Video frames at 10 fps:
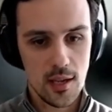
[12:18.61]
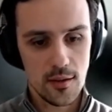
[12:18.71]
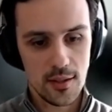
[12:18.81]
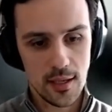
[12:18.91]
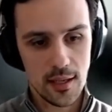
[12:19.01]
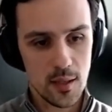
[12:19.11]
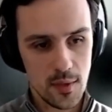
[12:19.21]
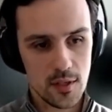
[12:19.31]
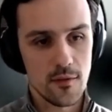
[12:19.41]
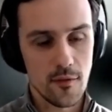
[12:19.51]
You take an
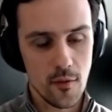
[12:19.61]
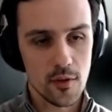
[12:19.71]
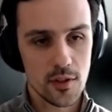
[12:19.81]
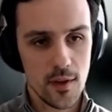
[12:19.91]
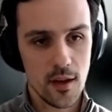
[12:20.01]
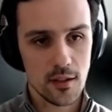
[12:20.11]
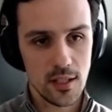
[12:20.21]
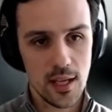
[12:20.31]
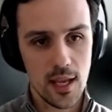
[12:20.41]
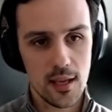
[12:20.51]
image of a forest fire
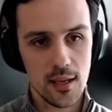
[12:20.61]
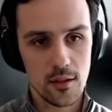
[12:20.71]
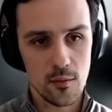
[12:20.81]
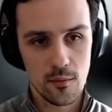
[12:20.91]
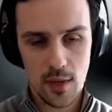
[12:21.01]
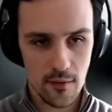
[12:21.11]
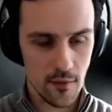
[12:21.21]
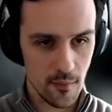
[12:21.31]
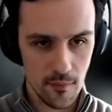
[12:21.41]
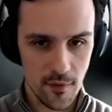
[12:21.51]
today and you
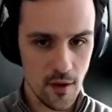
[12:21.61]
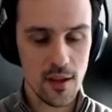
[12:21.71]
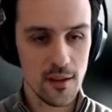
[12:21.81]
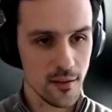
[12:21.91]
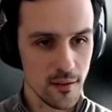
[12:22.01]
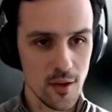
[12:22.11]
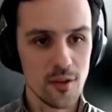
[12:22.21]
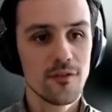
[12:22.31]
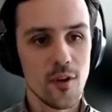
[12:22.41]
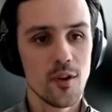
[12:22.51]
have a very
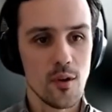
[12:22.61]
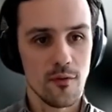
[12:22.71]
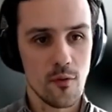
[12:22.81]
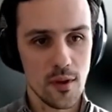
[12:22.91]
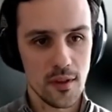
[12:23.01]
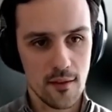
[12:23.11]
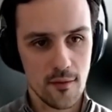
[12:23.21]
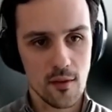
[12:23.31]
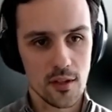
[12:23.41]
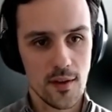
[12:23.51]
good photo of what
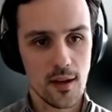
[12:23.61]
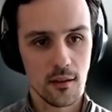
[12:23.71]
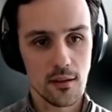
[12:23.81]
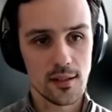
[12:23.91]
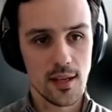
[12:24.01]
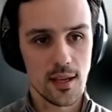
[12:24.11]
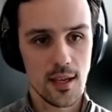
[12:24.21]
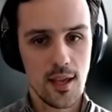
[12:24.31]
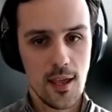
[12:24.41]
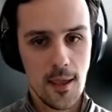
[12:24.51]
that forest fire looks like
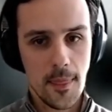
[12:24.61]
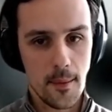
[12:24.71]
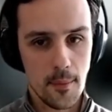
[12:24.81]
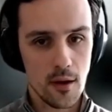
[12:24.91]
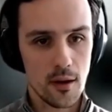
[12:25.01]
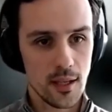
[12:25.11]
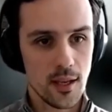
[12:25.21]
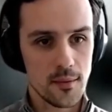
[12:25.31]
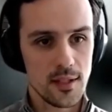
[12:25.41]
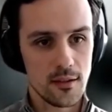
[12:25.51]
the bottleneck
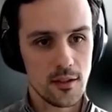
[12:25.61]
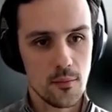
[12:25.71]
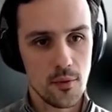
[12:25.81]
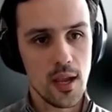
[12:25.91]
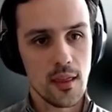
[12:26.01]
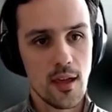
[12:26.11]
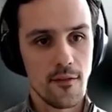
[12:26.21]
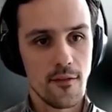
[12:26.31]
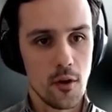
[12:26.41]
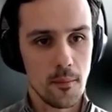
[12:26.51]
comes down to bringing
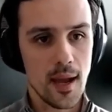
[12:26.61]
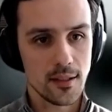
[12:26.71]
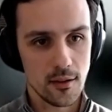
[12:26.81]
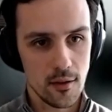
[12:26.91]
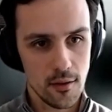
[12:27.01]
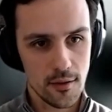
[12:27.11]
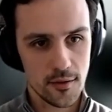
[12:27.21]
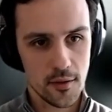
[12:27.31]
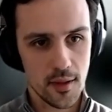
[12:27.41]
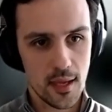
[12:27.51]
that photo back to earth
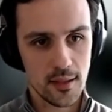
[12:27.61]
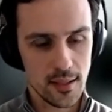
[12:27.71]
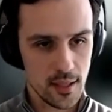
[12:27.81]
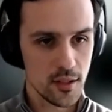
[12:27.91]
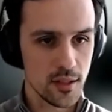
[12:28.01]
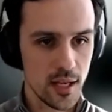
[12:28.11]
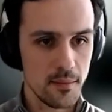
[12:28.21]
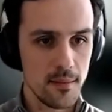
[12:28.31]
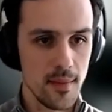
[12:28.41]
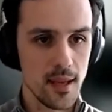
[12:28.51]
so that decisions
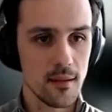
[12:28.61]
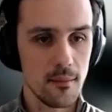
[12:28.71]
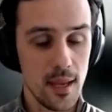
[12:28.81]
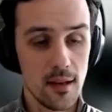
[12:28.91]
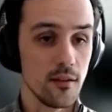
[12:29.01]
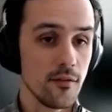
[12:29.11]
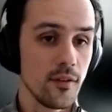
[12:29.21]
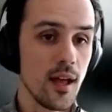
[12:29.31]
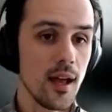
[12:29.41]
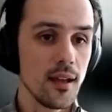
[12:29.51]
can be made made on the
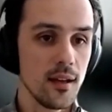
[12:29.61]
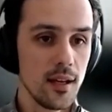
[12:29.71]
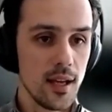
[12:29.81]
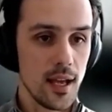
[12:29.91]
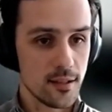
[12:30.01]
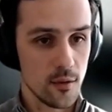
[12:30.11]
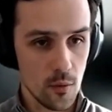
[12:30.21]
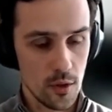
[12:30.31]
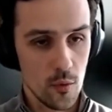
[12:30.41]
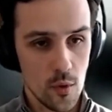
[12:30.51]
fly as
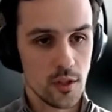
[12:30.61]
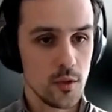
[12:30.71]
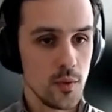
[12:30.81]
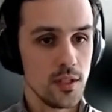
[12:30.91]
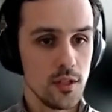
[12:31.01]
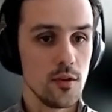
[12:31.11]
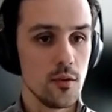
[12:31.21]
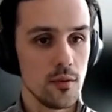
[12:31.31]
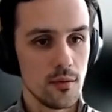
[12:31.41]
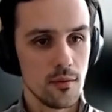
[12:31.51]
to you know what do we
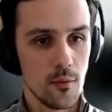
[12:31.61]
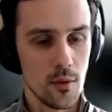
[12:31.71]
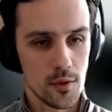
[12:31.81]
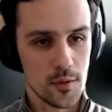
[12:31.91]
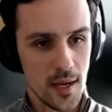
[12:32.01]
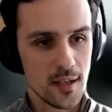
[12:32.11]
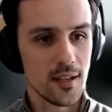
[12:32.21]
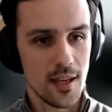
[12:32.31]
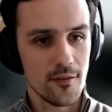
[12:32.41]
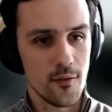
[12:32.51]
do with respect
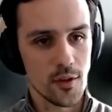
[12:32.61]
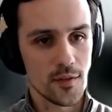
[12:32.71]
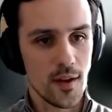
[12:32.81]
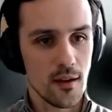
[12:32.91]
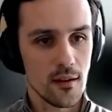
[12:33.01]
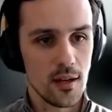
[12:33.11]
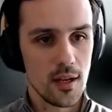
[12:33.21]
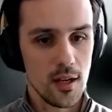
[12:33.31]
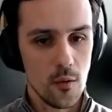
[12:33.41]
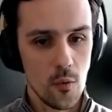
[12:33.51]
to that forest fire
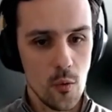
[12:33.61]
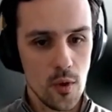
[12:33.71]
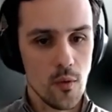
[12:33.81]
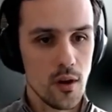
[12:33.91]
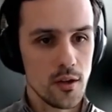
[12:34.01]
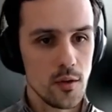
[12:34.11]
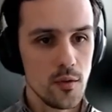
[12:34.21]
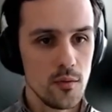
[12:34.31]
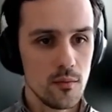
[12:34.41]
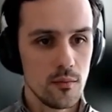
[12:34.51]
what we want to
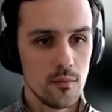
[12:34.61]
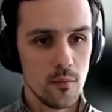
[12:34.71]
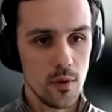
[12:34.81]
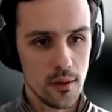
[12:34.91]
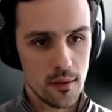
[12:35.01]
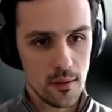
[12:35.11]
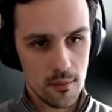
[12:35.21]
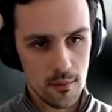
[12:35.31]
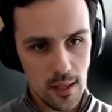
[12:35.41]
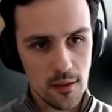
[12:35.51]
do with
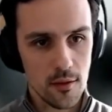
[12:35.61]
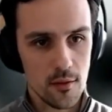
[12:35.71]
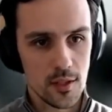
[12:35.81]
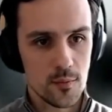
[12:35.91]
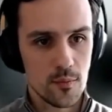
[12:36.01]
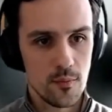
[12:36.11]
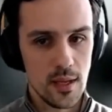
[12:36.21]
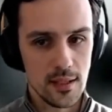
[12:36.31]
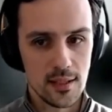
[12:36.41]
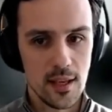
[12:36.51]
ether is
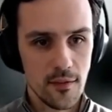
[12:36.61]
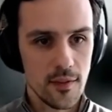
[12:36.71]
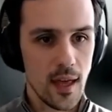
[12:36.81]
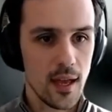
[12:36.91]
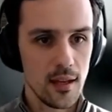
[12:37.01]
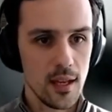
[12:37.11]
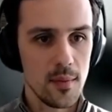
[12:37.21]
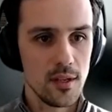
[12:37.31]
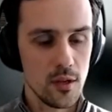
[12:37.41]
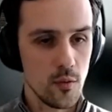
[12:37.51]
is give that
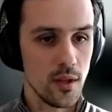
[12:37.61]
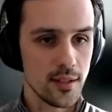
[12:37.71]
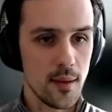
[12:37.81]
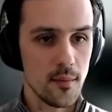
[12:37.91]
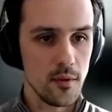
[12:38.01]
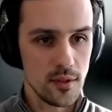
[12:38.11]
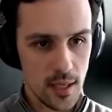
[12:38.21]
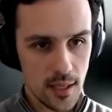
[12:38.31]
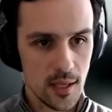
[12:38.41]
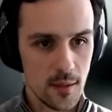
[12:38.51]
image in real time you
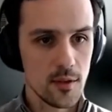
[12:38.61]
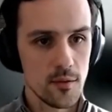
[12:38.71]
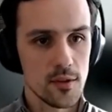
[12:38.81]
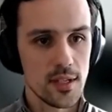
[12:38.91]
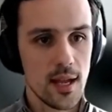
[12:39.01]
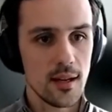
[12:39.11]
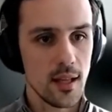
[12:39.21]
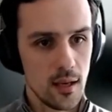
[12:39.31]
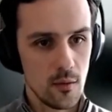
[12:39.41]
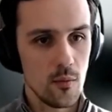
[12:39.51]
take an image with your
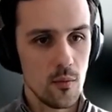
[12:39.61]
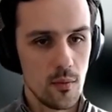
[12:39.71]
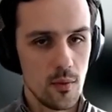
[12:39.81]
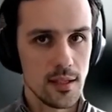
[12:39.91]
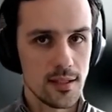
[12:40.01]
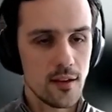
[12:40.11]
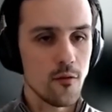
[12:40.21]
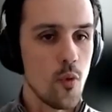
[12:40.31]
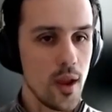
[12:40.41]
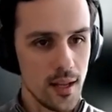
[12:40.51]
satellite and instead
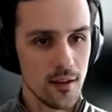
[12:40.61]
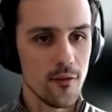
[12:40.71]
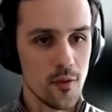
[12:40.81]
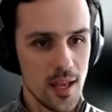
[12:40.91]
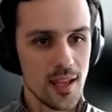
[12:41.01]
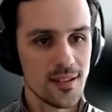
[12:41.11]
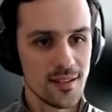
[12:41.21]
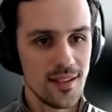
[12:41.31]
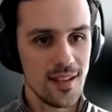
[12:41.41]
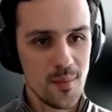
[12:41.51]
of waiting for that
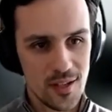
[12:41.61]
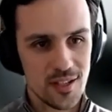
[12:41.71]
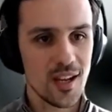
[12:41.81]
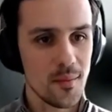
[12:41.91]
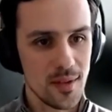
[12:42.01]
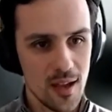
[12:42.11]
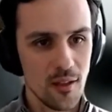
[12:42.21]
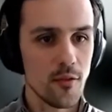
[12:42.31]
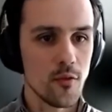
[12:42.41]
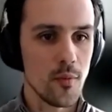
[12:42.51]
image to come
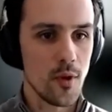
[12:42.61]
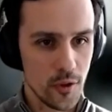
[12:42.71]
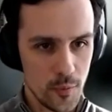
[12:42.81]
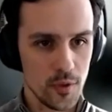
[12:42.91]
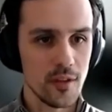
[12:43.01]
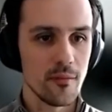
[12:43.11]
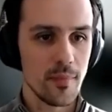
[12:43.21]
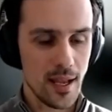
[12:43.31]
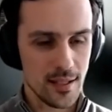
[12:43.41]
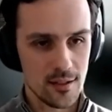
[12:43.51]
down through multiple
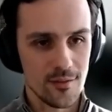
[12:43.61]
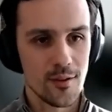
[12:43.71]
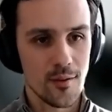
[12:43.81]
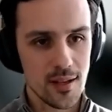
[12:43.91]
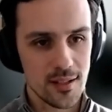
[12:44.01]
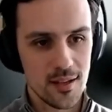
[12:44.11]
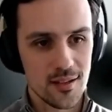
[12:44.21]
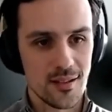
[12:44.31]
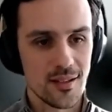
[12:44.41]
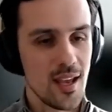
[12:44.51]
different passes over ground
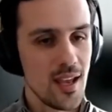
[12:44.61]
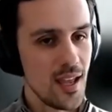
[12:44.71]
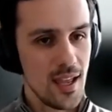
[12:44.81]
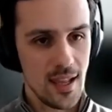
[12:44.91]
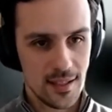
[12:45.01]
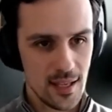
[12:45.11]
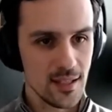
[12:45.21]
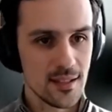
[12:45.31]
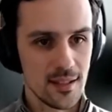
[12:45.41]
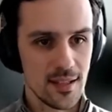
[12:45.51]
stations it's
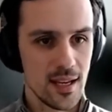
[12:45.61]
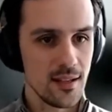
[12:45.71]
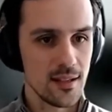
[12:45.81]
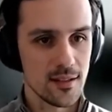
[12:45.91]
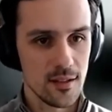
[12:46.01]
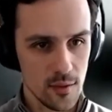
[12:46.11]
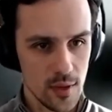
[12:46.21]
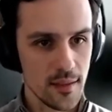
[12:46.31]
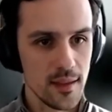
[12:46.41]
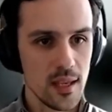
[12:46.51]
instantaneous you
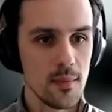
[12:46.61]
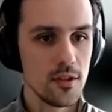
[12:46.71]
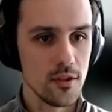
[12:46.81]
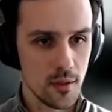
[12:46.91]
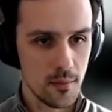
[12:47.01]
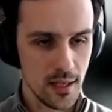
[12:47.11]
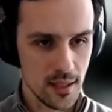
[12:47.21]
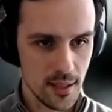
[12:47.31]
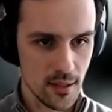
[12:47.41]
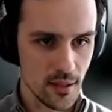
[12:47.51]
get the image you can make
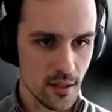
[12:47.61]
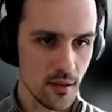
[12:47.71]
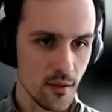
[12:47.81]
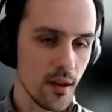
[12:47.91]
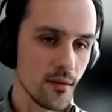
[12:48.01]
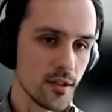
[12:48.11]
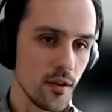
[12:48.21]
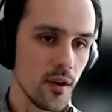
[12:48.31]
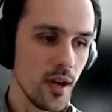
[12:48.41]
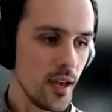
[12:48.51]
decisions on the ground
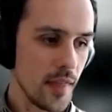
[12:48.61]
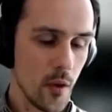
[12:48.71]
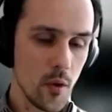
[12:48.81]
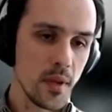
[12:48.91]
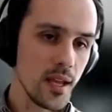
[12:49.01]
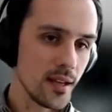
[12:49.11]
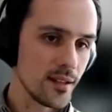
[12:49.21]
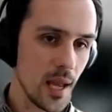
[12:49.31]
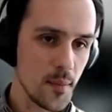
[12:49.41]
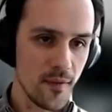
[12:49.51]
so that would be a
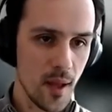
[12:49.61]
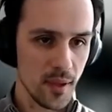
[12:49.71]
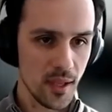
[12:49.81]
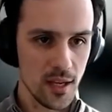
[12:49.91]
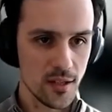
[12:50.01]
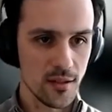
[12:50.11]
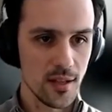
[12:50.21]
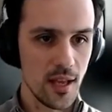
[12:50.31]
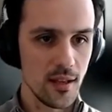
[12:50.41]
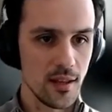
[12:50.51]
type of
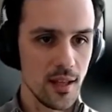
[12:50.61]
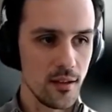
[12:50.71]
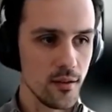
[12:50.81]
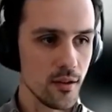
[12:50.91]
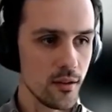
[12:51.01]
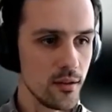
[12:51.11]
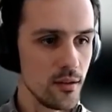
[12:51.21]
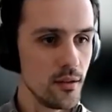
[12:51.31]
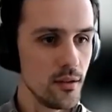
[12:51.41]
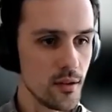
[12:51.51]
application that that you could
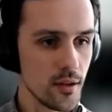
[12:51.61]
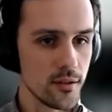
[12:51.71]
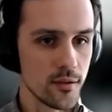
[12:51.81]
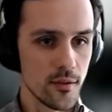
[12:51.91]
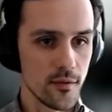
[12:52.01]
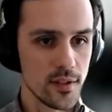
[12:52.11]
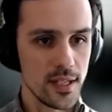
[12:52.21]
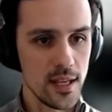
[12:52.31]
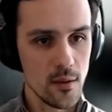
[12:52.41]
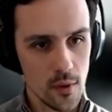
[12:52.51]
you could sort of
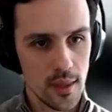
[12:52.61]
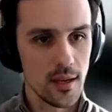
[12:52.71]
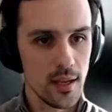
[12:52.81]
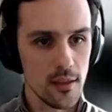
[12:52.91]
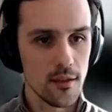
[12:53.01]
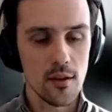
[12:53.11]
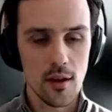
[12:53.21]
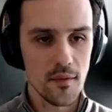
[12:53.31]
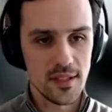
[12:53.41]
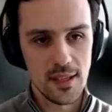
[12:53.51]
see within Ether,
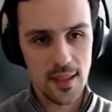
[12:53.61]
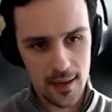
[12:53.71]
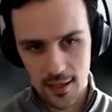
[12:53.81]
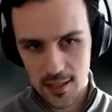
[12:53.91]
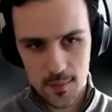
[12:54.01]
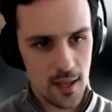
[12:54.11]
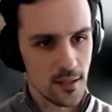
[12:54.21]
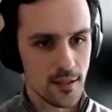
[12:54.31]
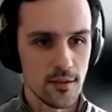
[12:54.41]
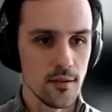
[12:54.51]
and obviously that
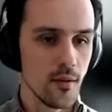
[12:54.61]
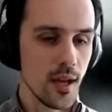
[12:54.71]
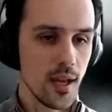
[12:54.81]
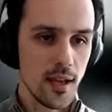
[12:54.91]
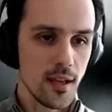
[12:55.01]
expands to